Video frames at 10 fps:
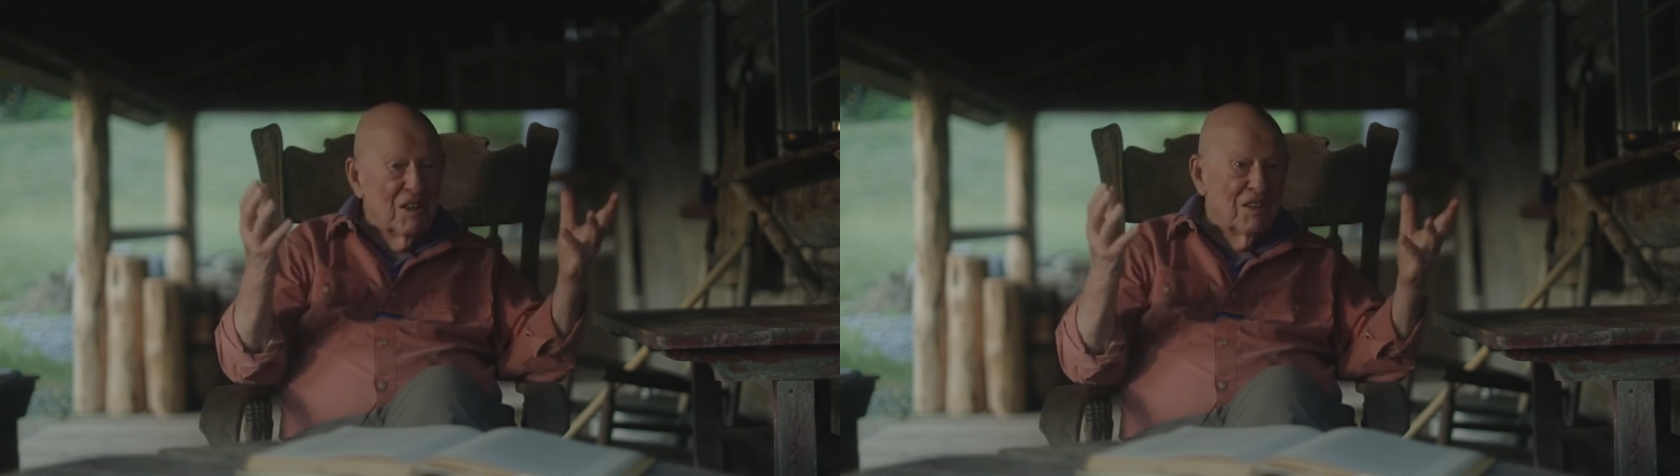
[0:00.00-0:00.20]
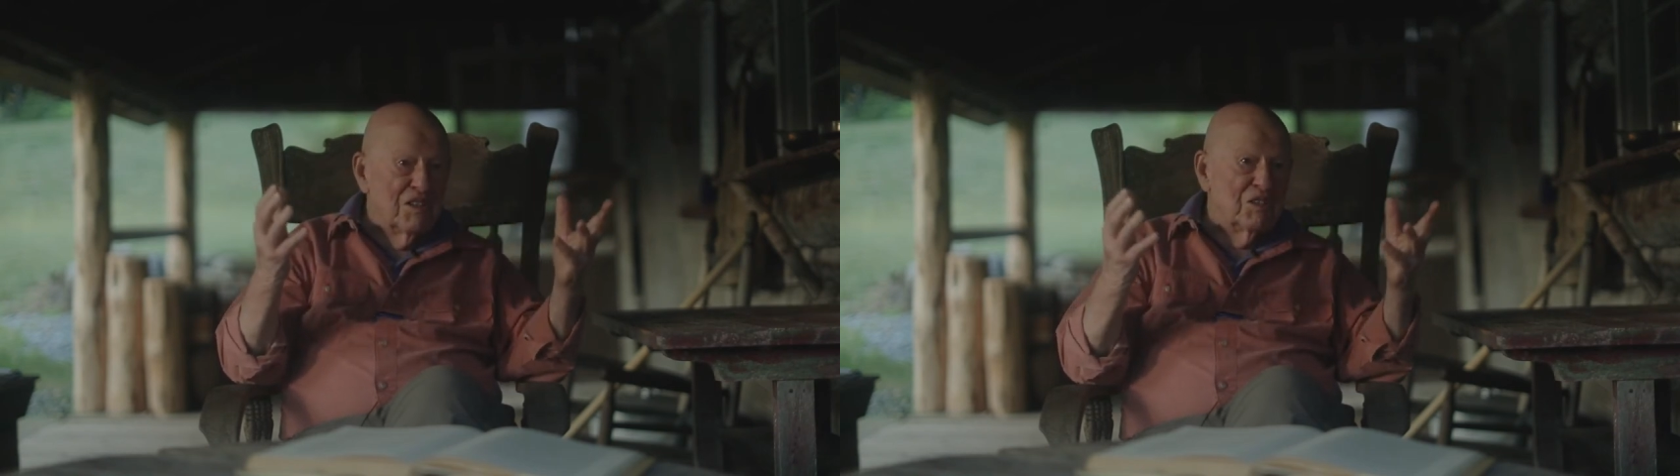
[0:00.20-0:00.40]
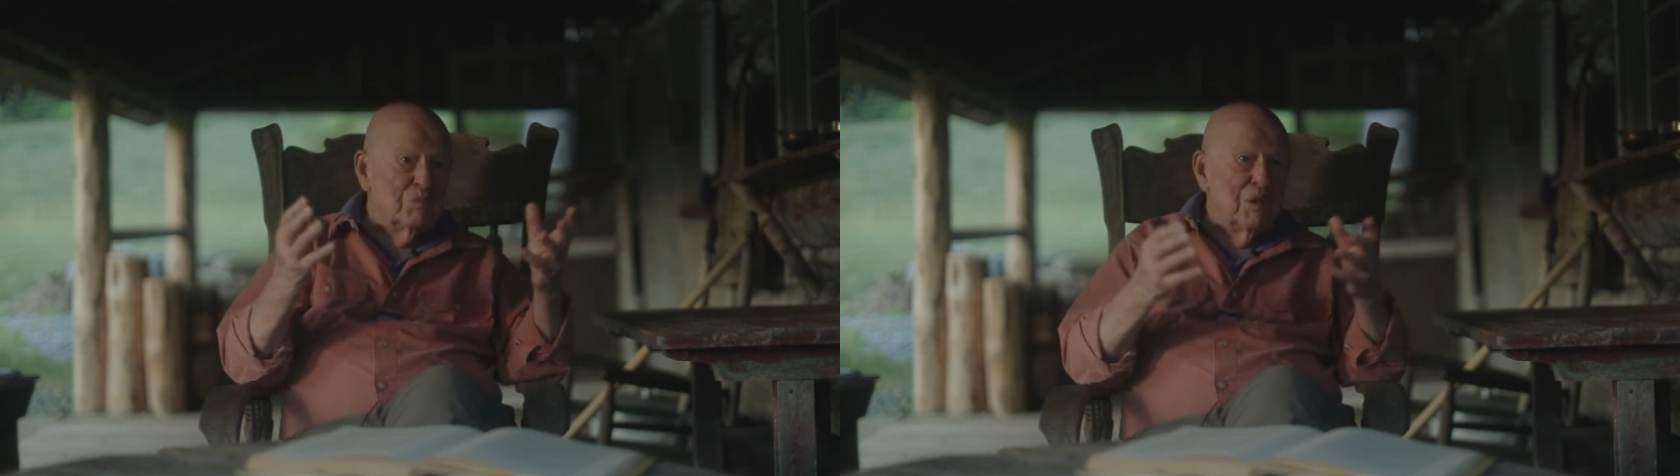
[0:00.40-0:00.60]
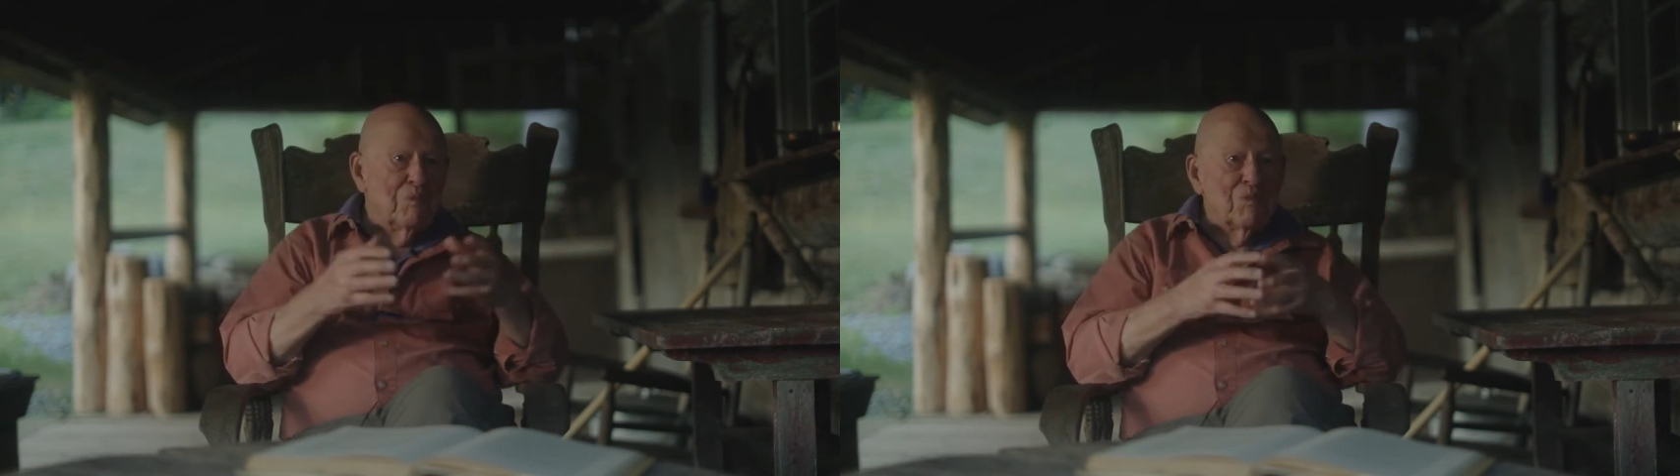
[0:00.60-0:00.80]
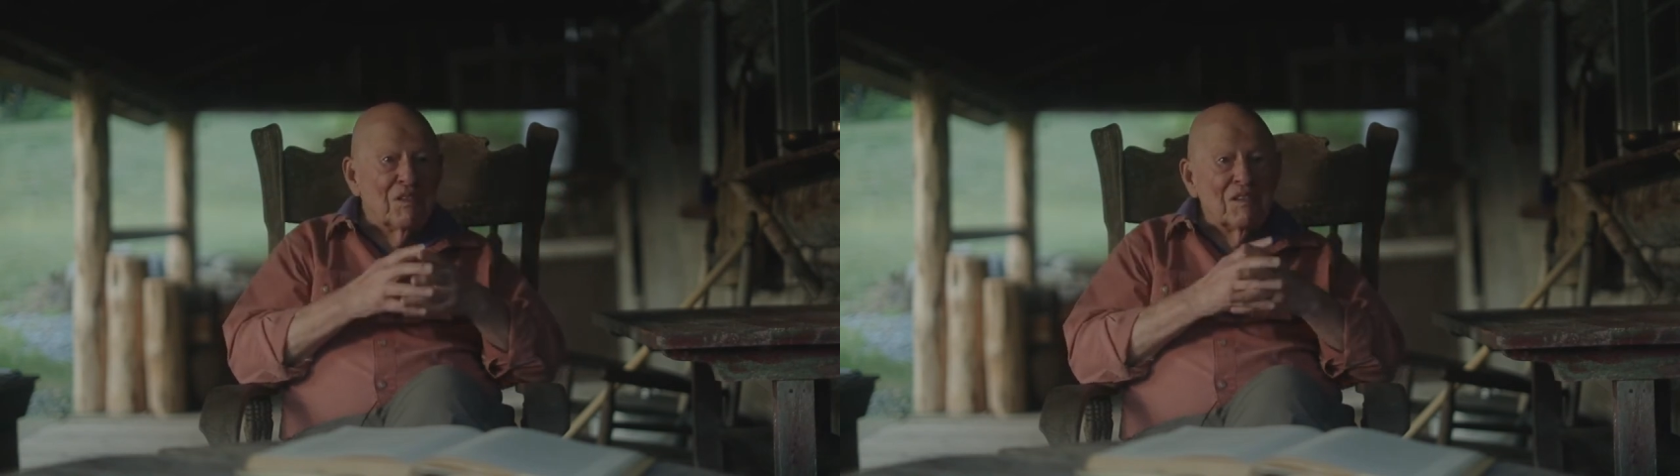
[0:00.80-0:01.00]
to all these
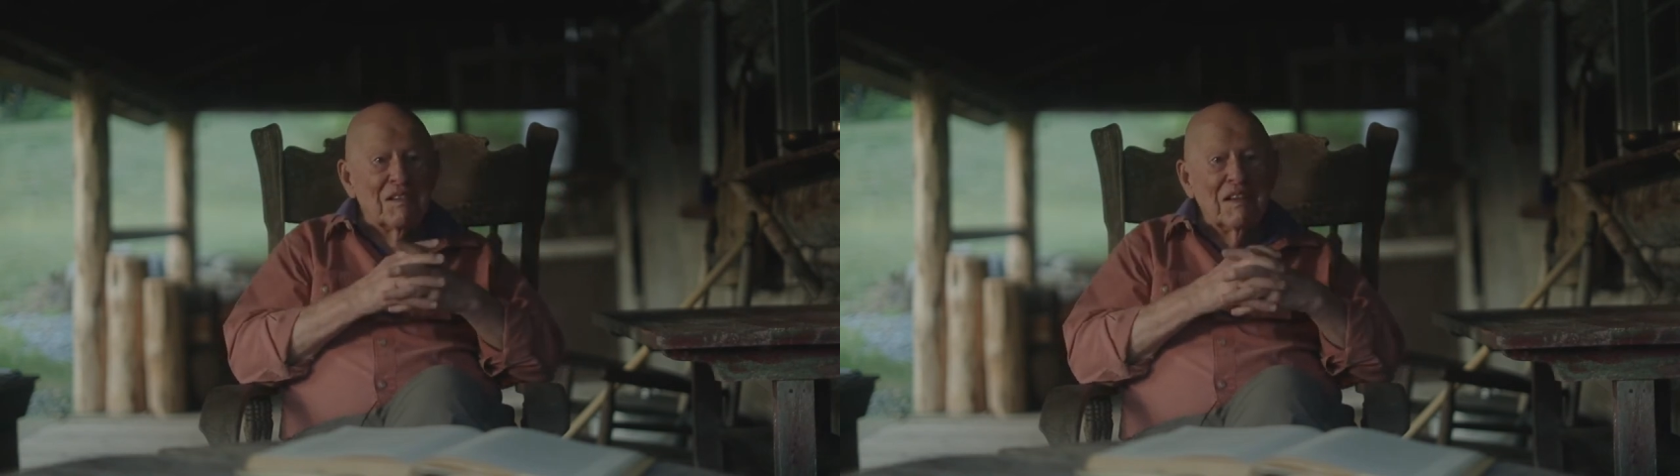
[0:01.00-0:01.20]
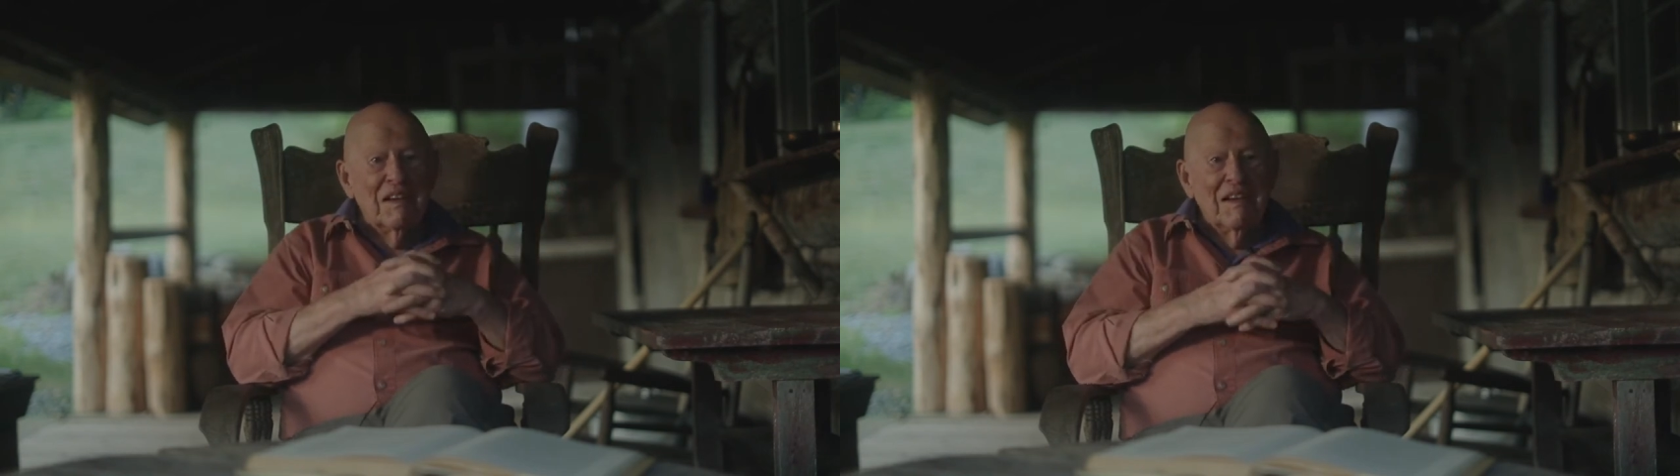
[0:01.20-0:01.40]
people.